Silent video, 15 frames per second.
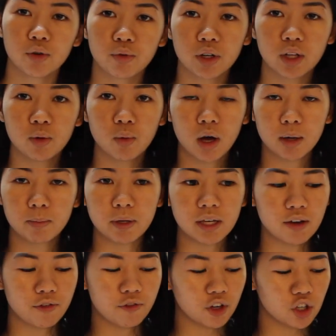you really want to
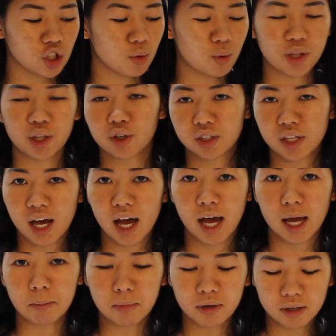be efficient with your
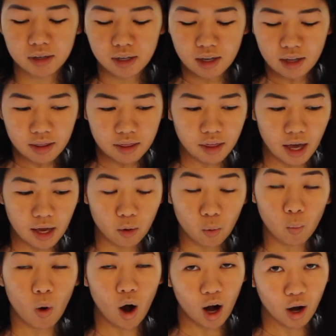time,
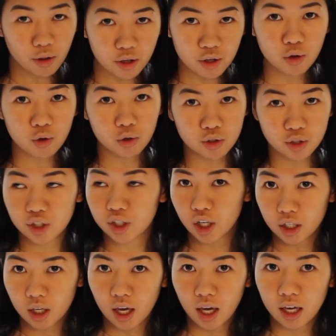then while the noodles are
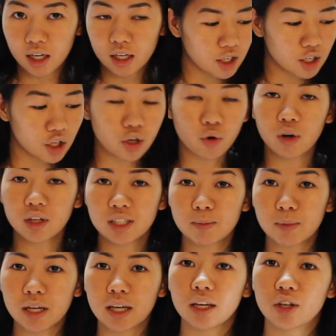cooking, you're going to
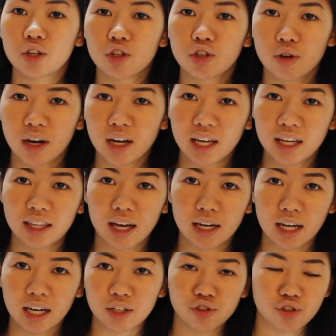be shredding that
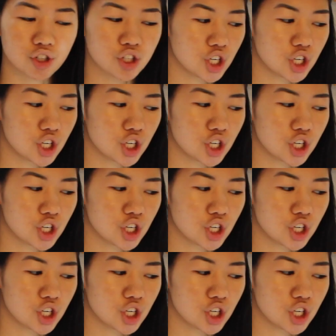extra